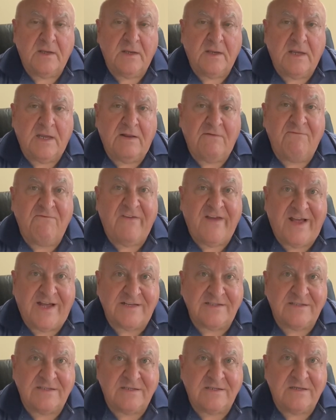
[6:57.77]

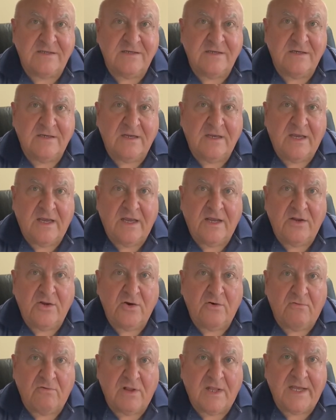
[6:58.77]
invest in
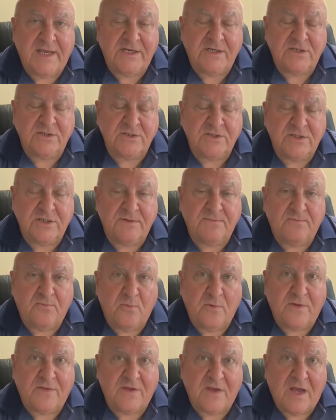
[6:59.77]
your relationship
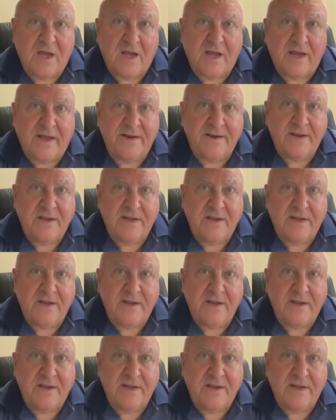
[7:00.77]
with God.